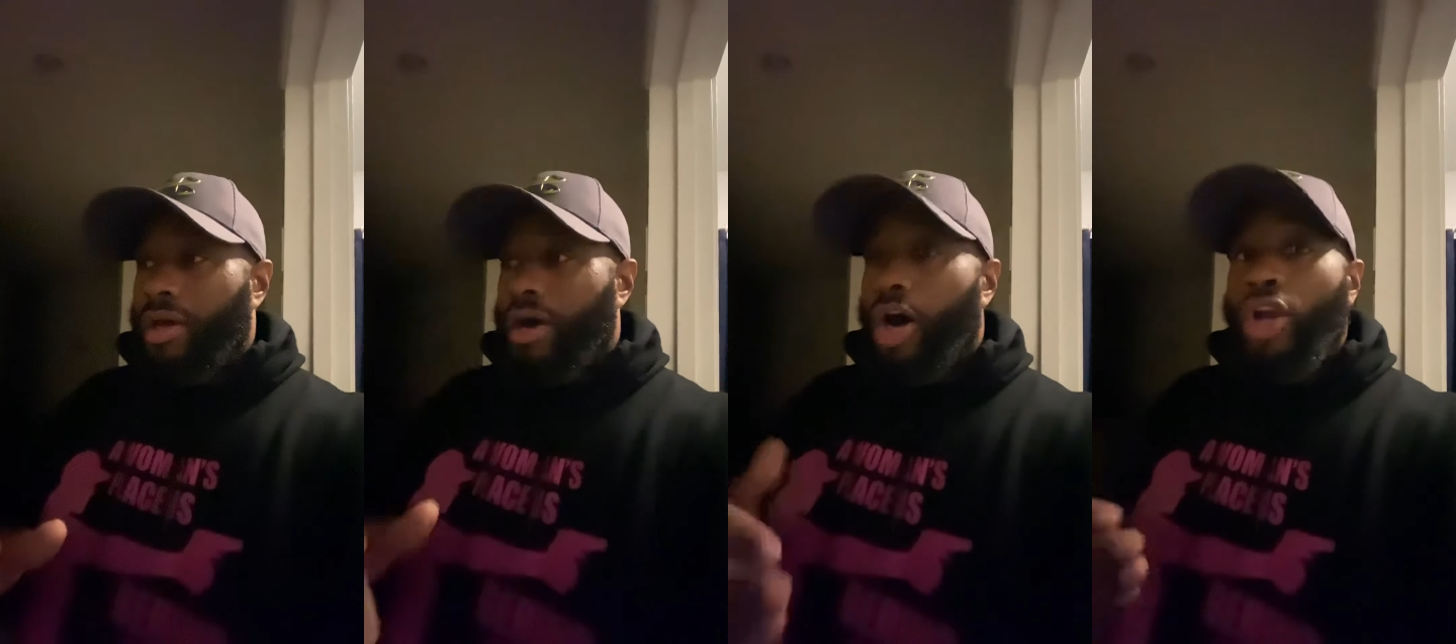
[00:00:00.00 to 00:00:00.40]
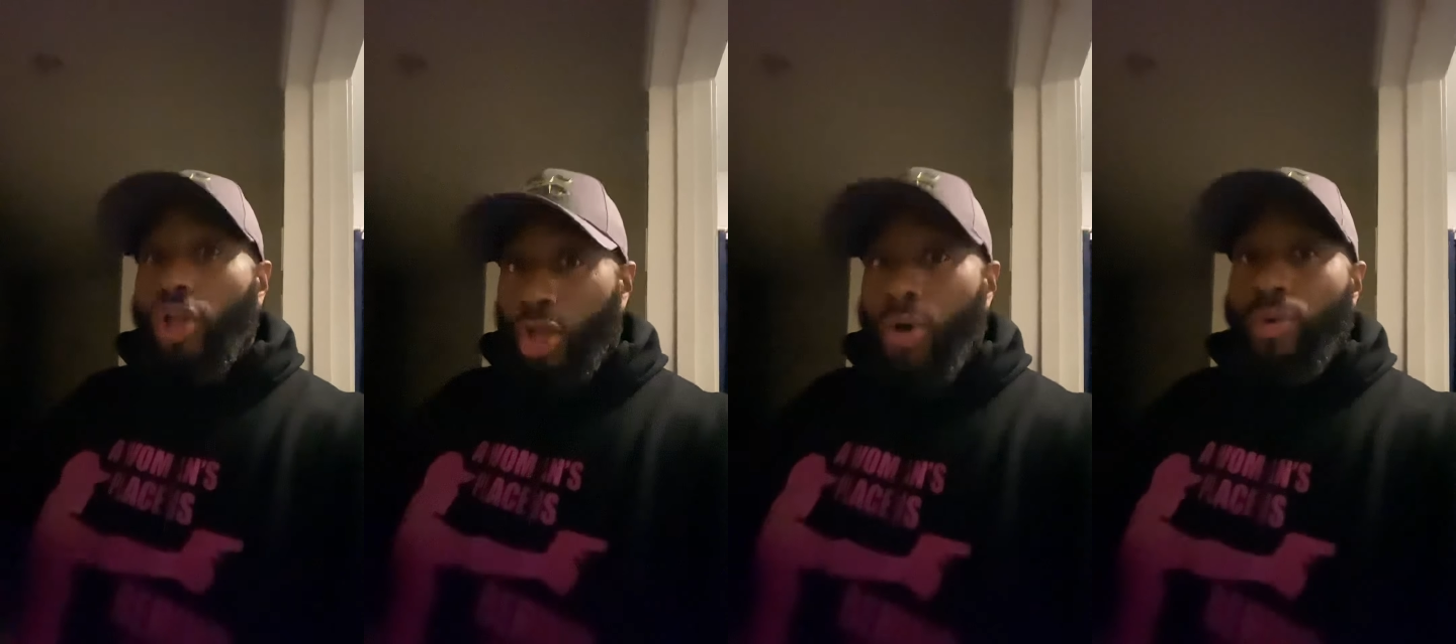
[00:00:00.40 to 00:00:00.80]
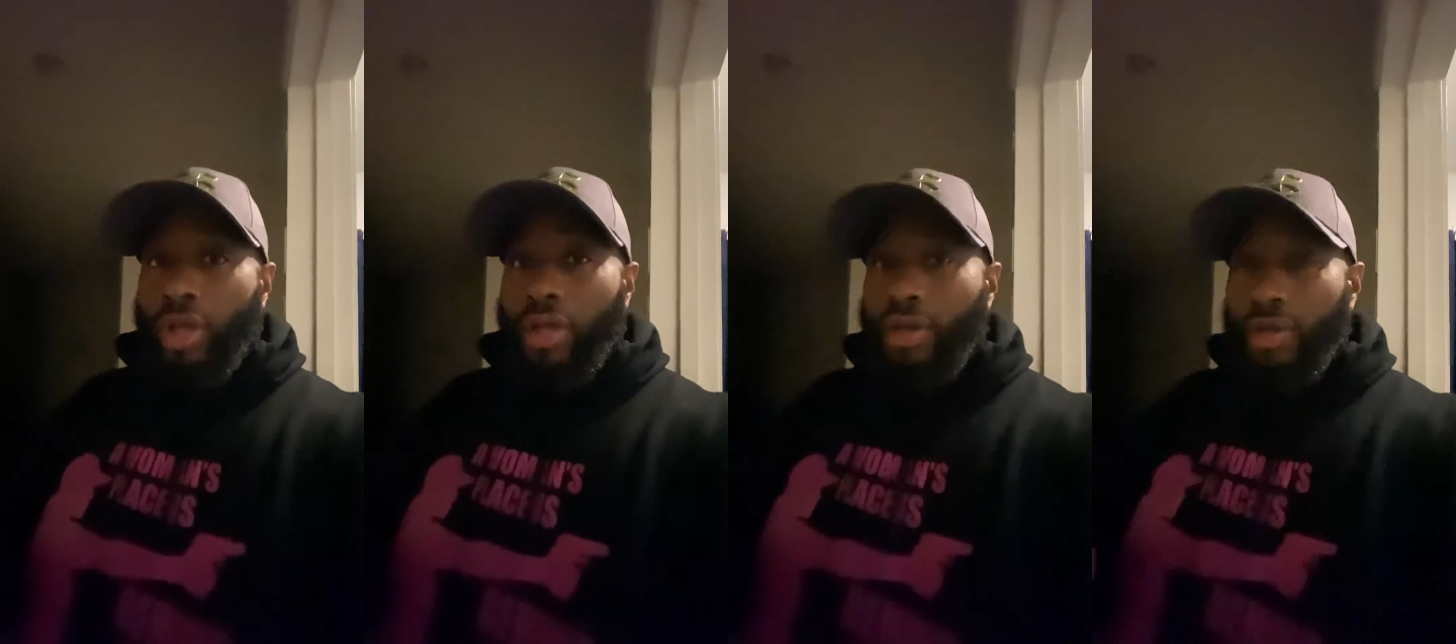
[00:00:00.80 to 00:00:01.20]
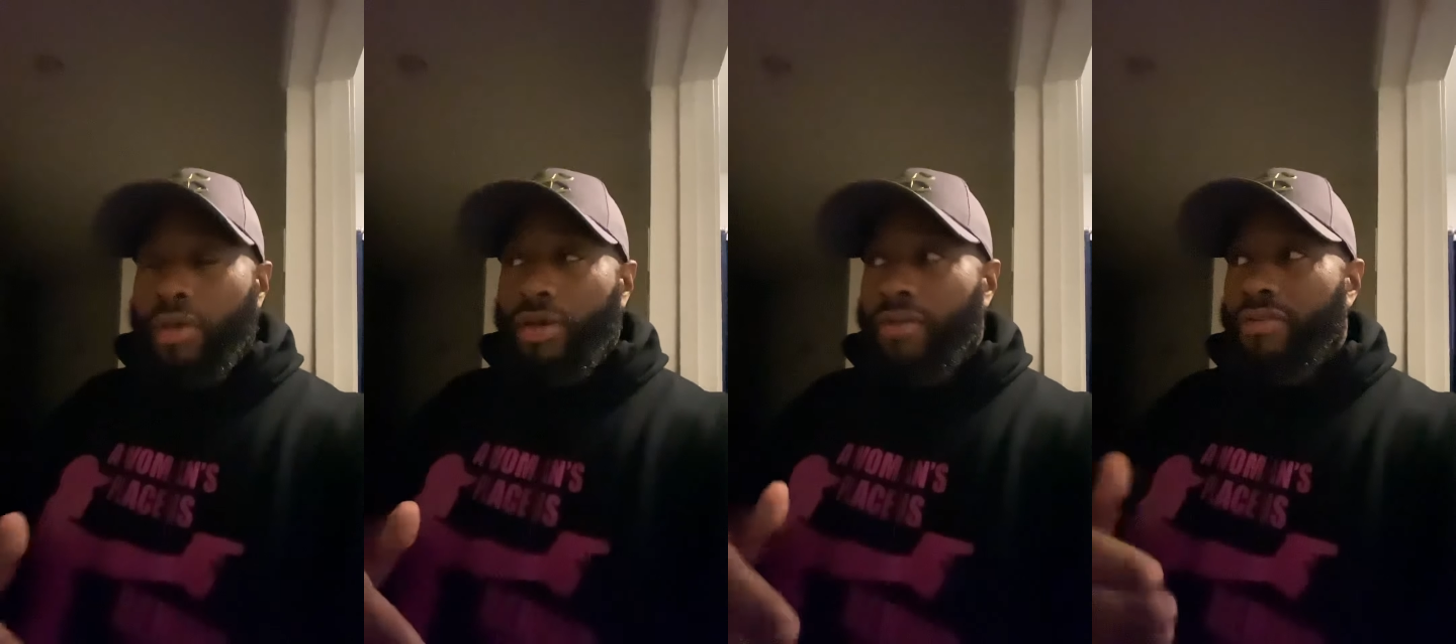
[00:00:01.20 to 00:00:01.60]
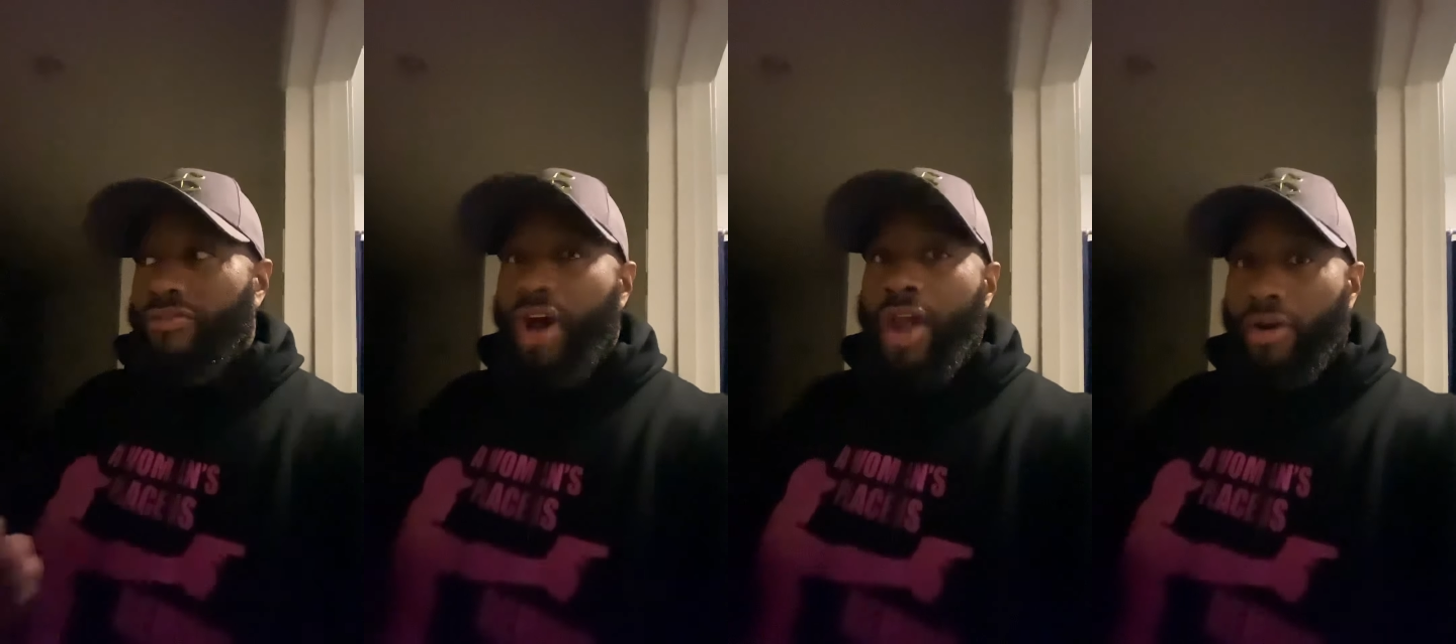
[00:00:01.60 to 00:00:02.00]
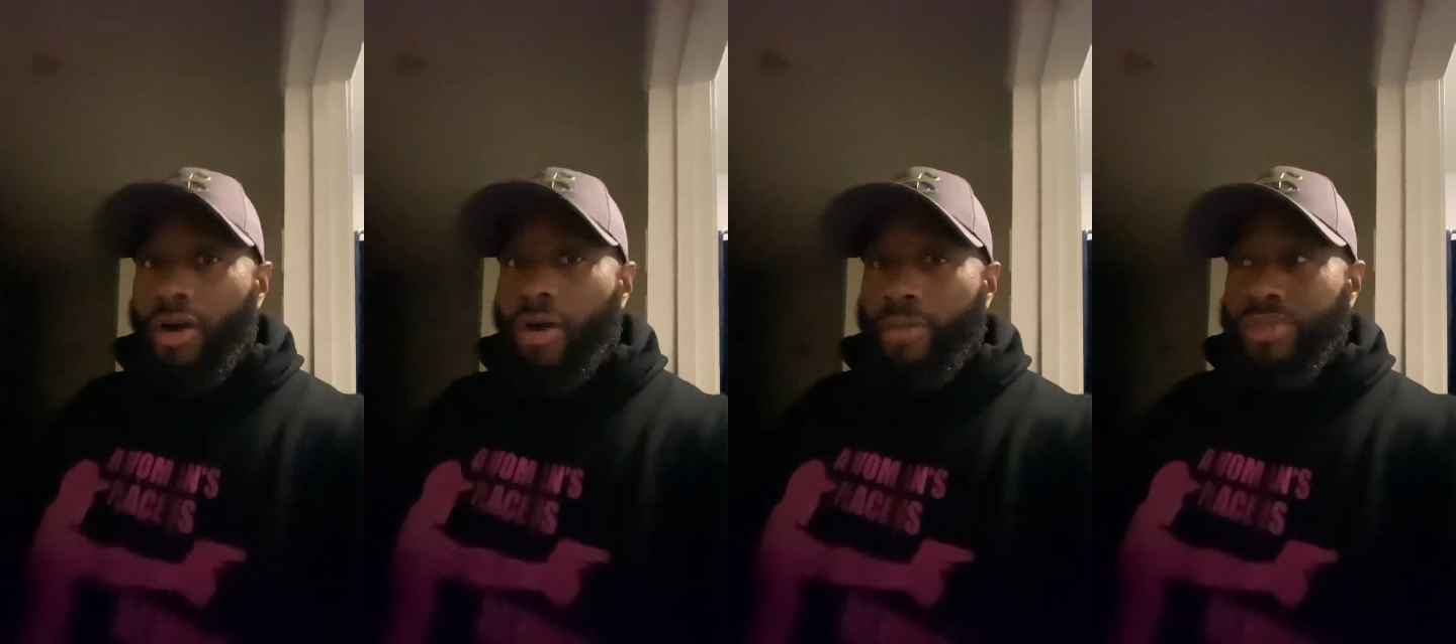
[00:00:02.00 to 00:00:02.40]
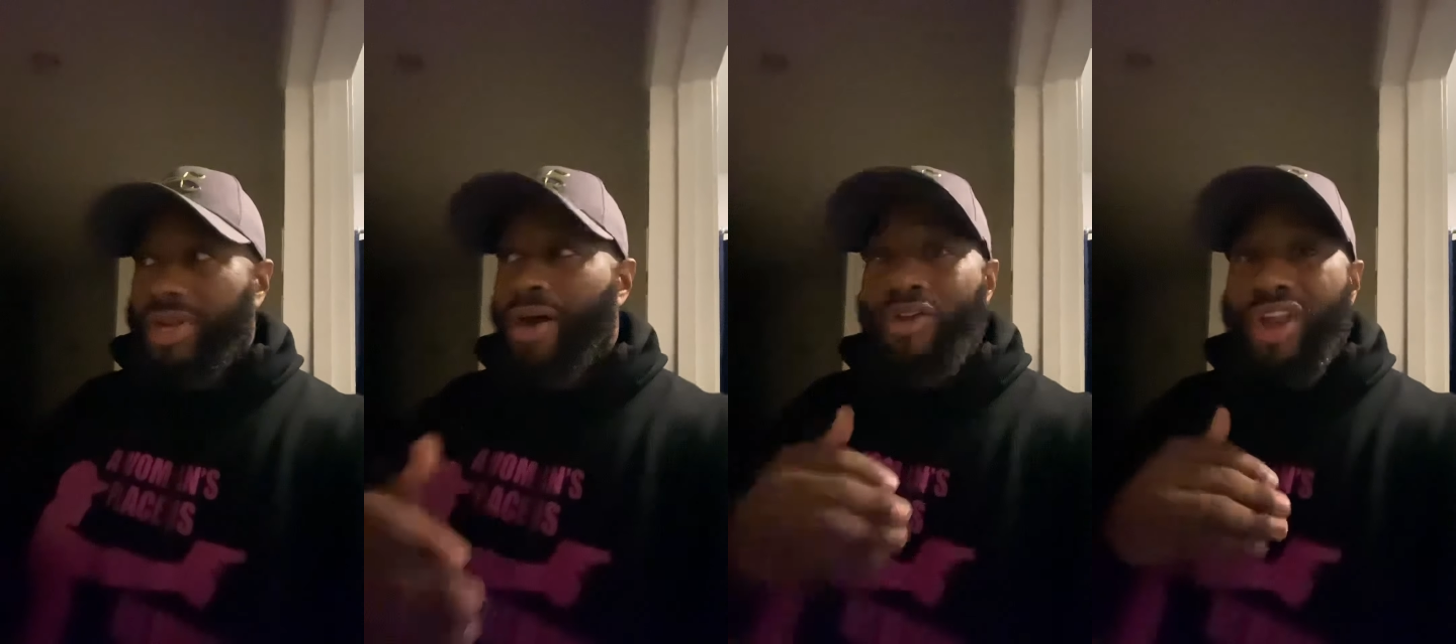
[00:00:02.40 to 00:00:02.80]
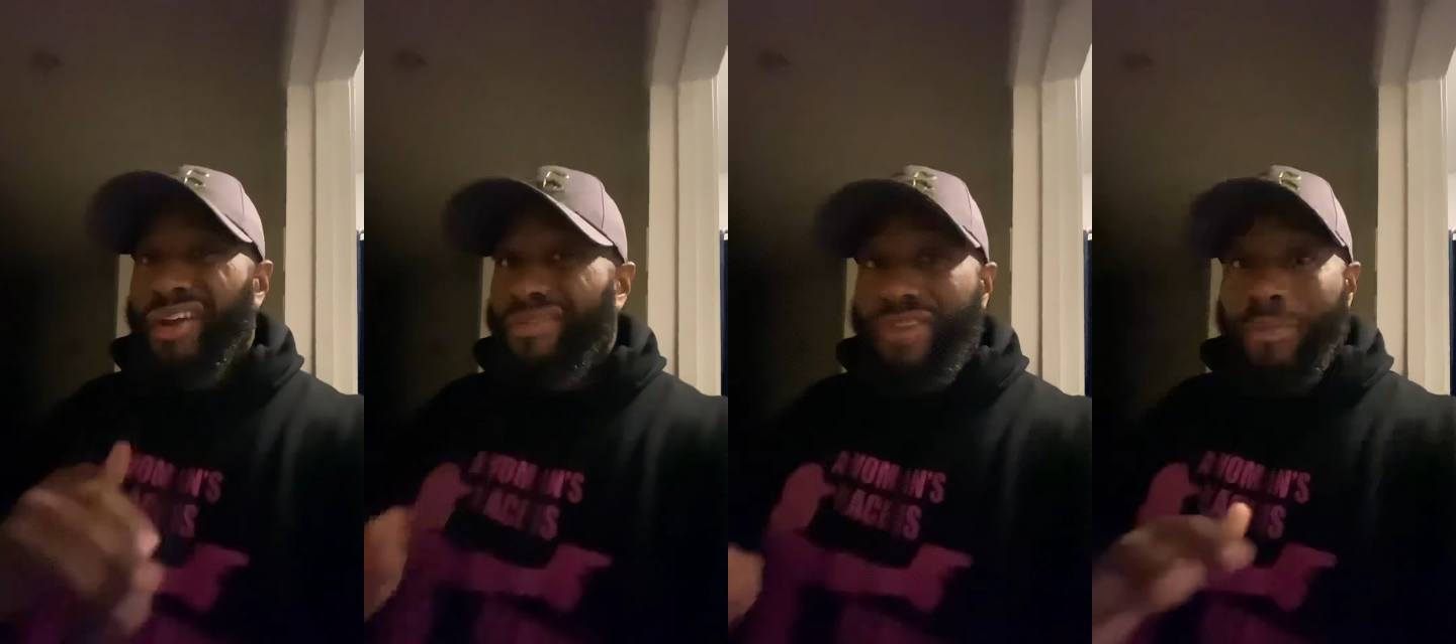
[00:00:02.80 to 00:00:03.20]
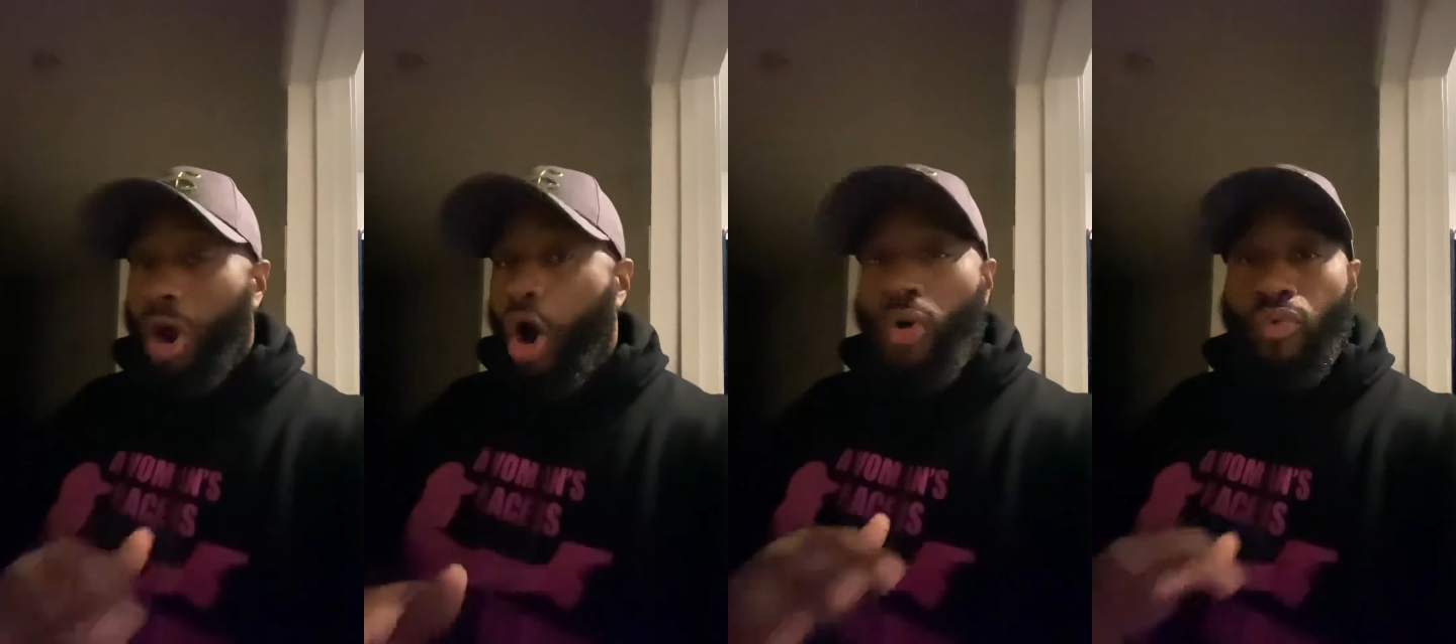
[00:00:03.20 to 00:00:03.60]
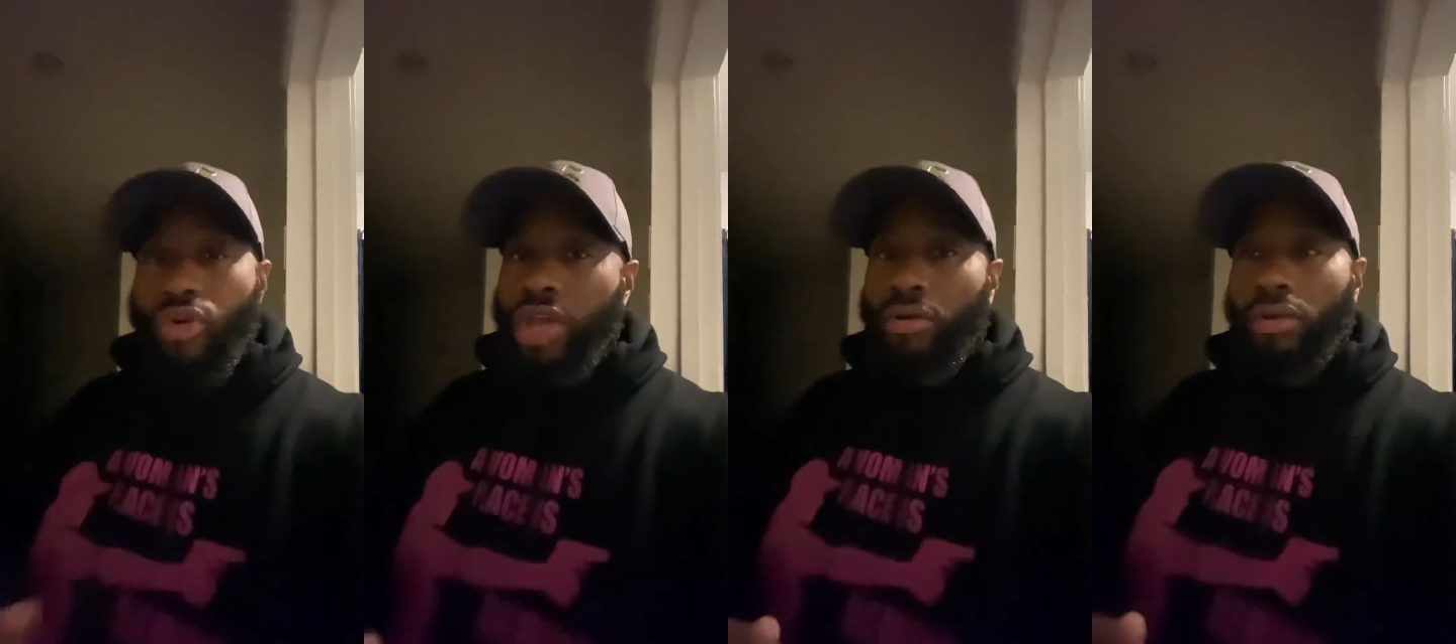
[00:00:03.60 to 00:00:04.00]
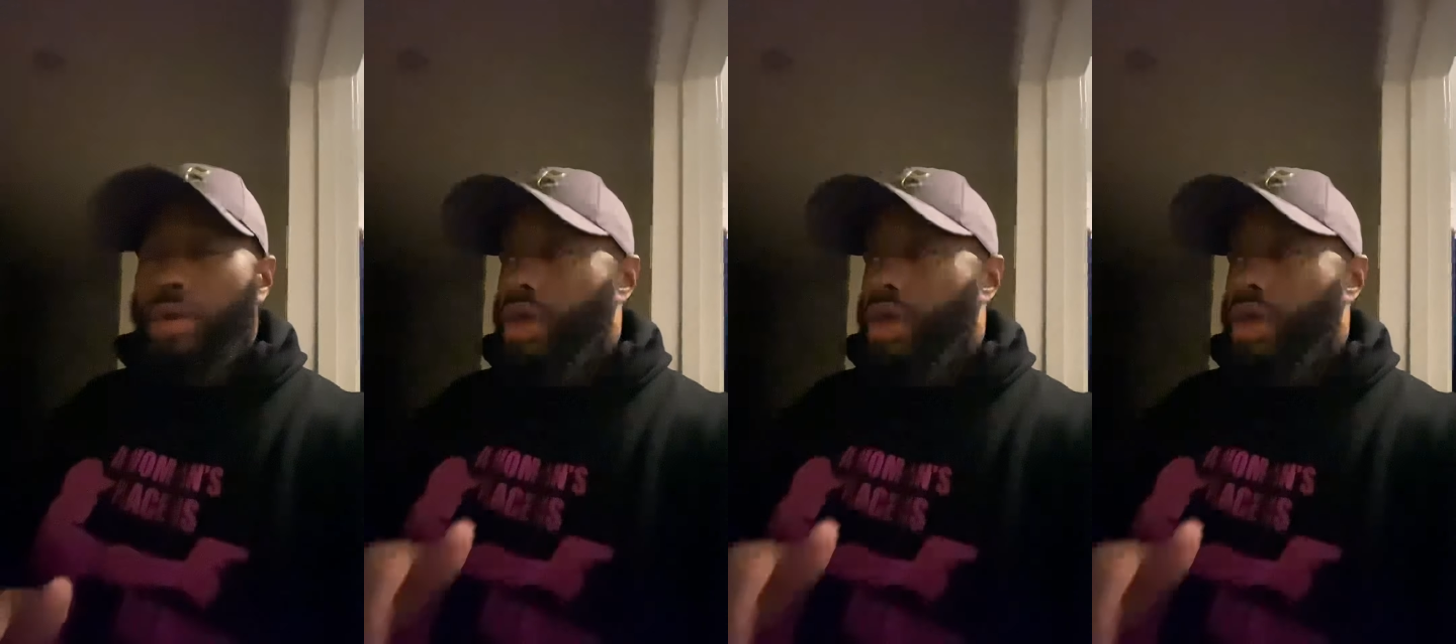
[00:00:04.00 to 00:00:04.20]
unloaded firearms. Now, none of them are real.